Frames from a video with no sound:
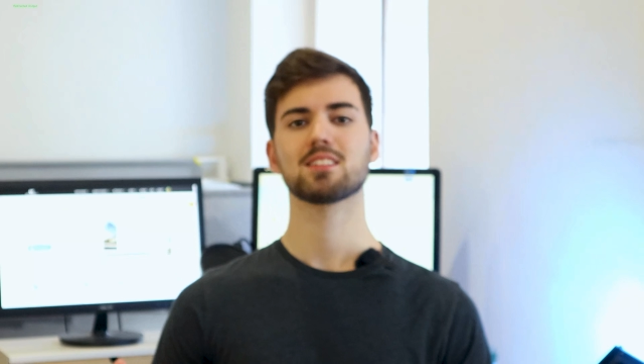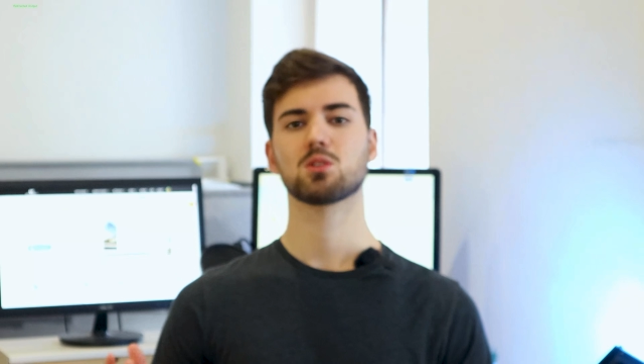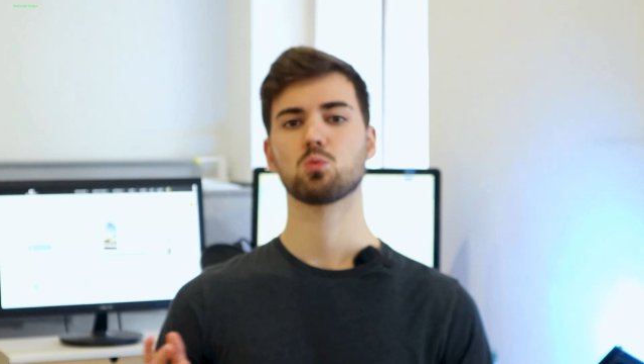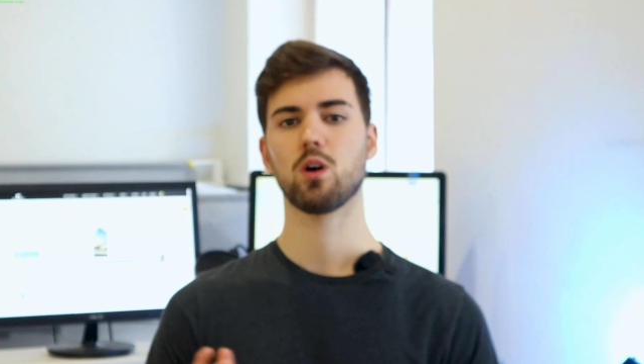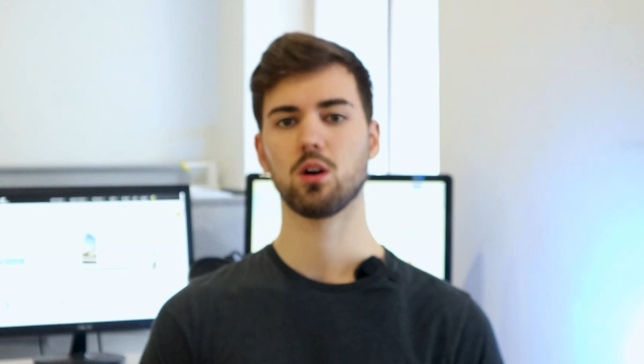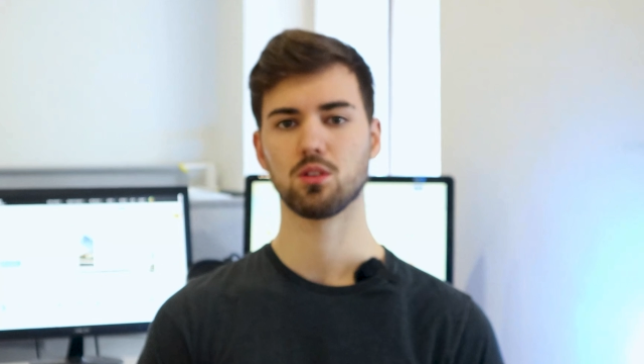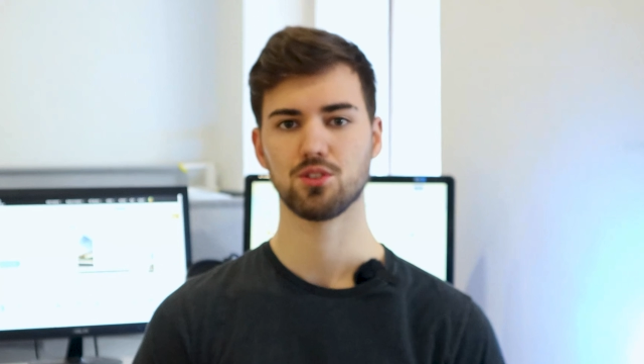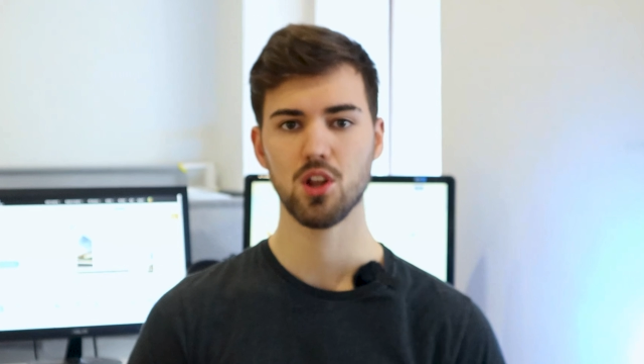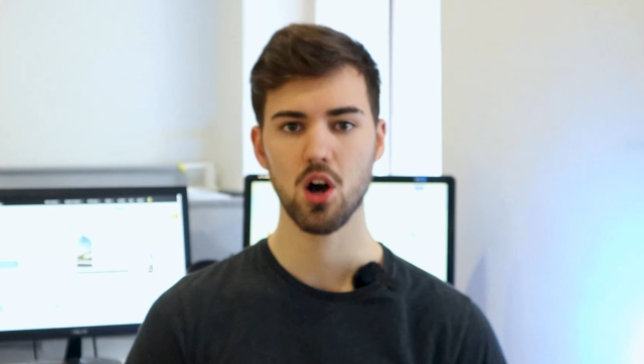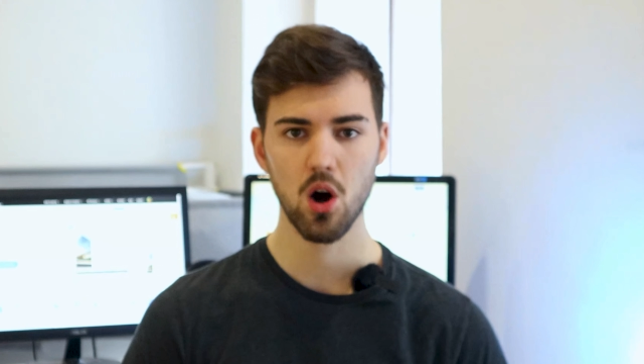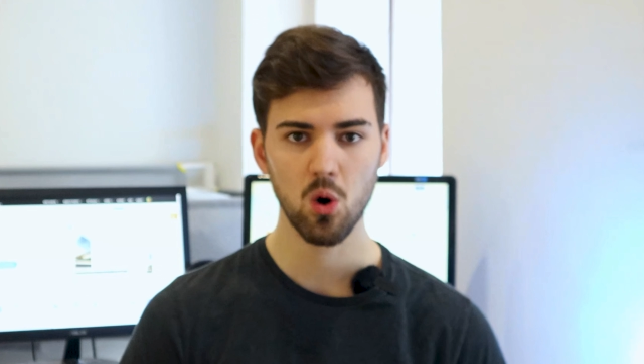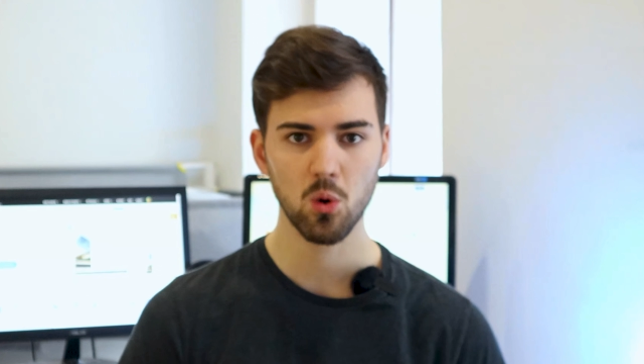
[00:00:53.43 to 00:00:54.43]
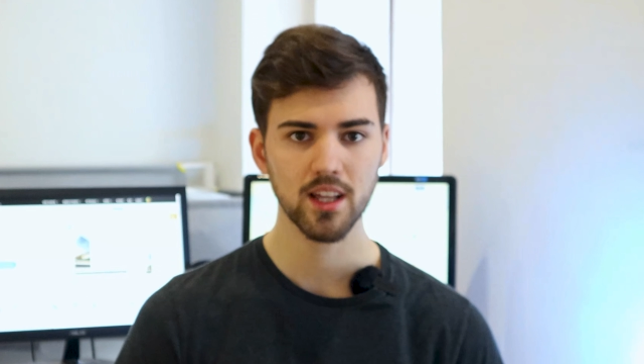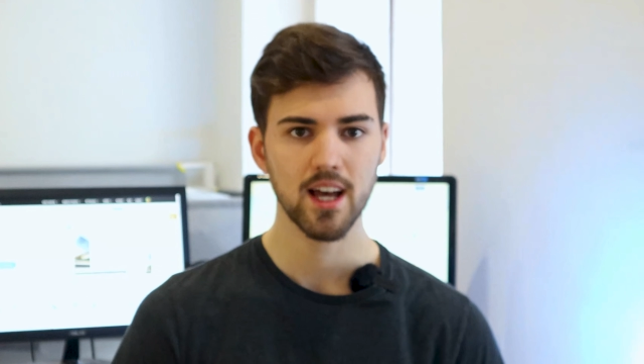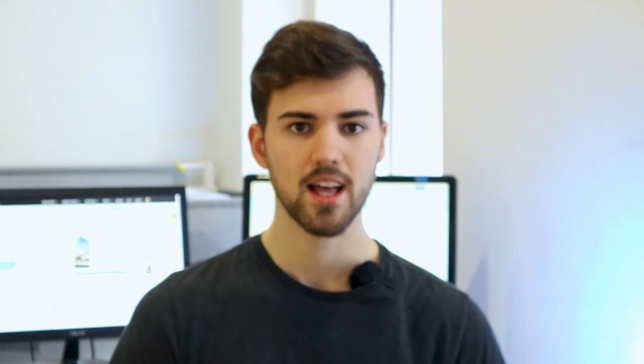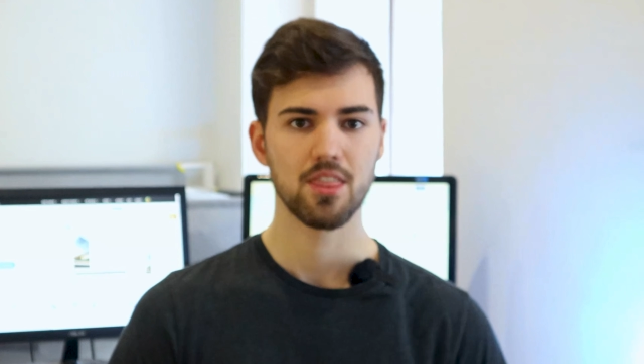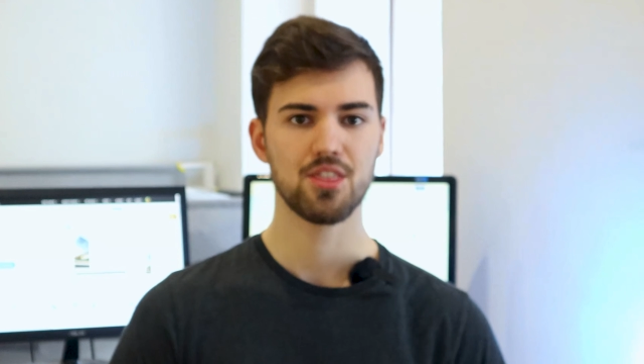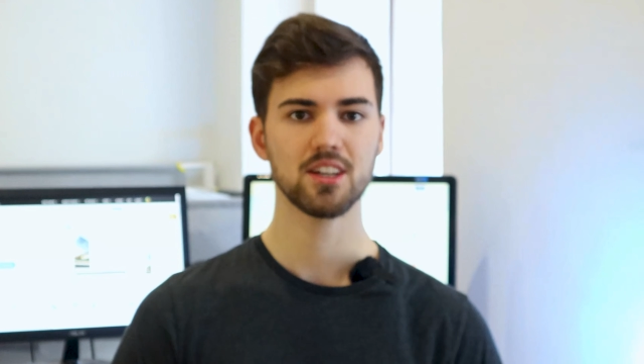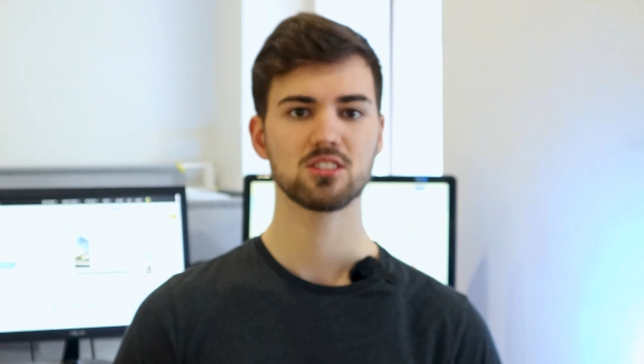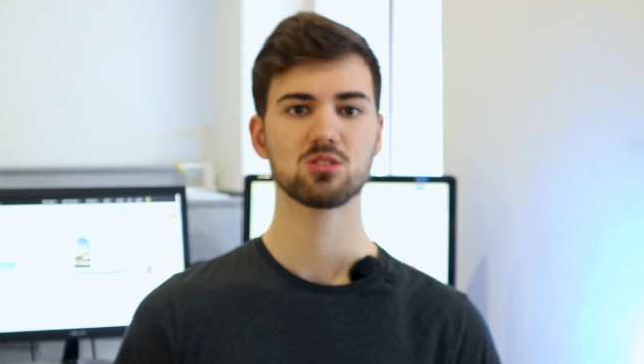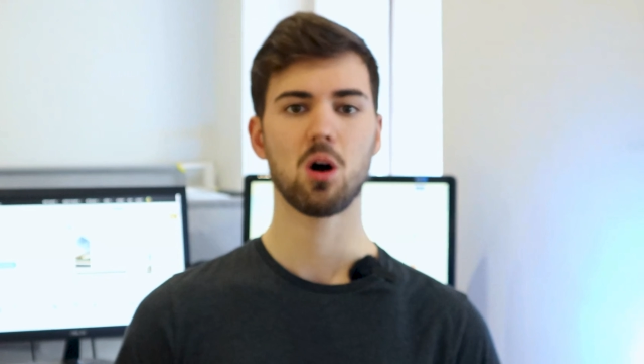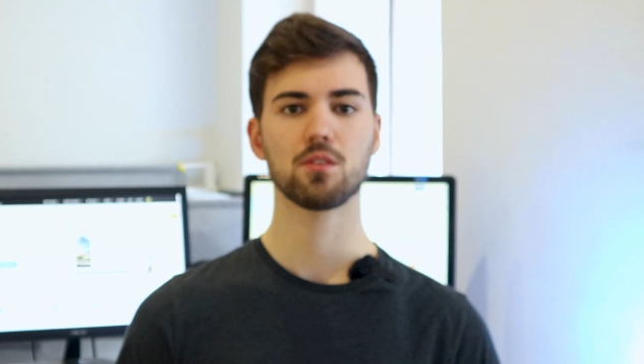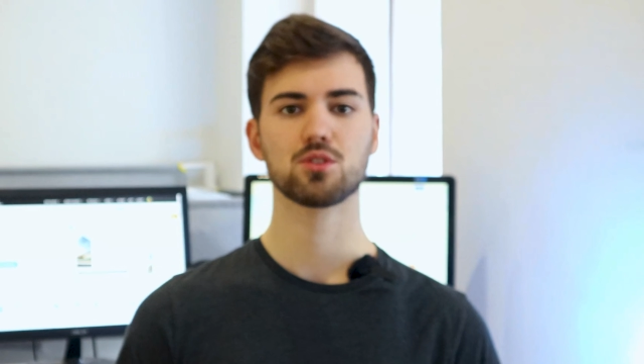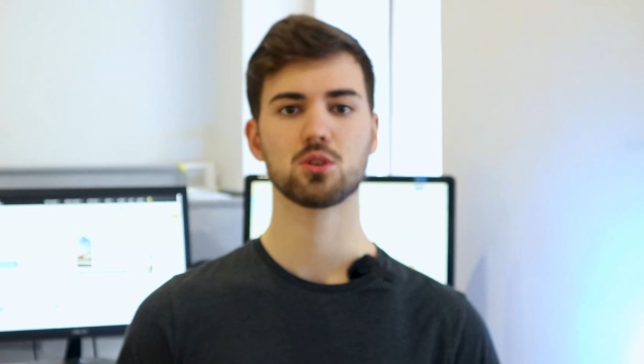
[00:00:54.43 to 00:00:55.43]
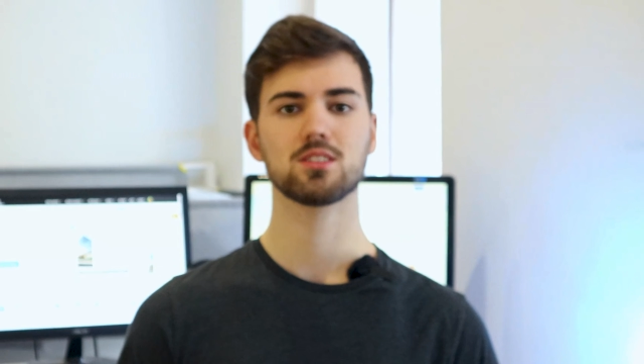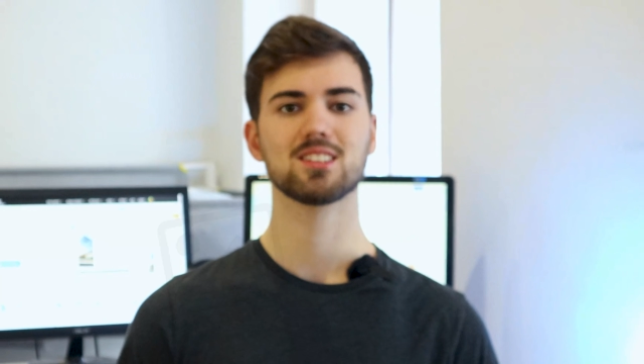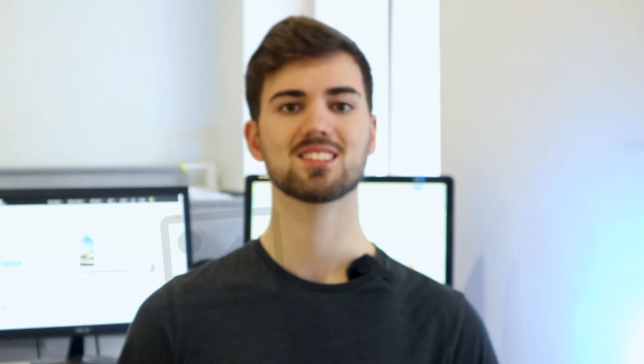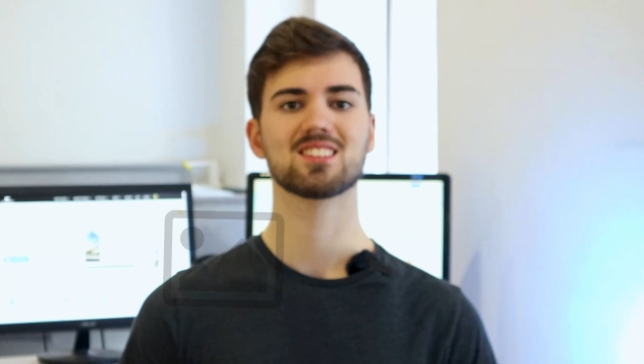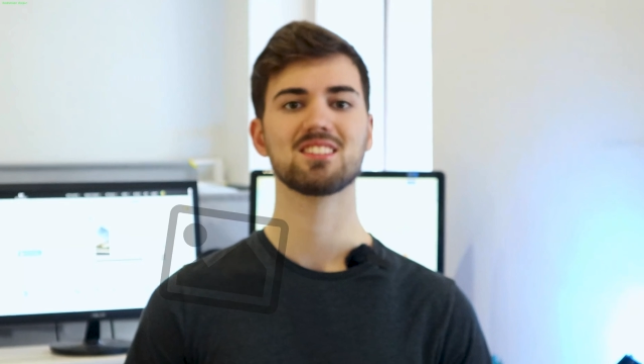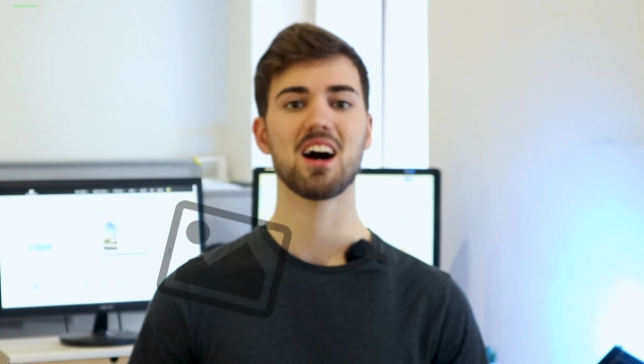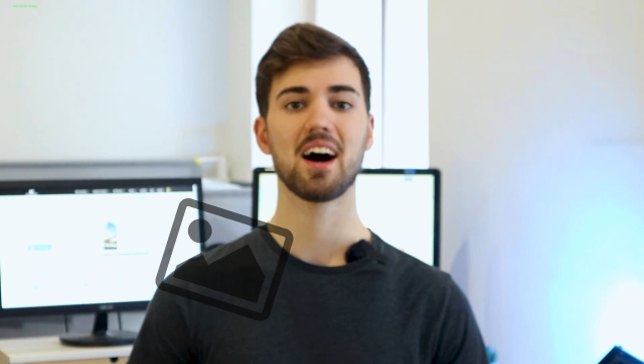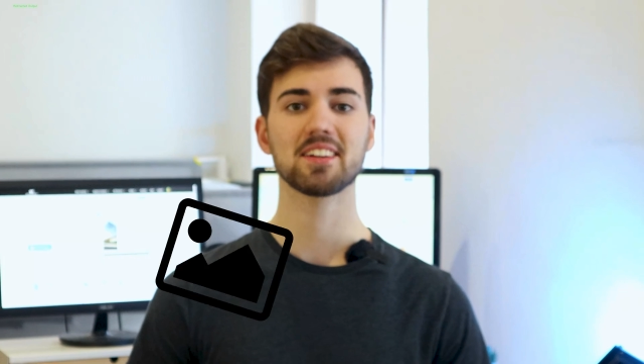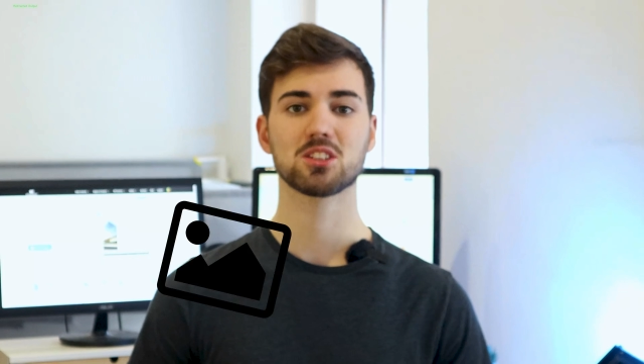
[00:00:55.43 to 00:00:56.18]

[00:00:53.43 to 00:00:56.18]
well known, this software does not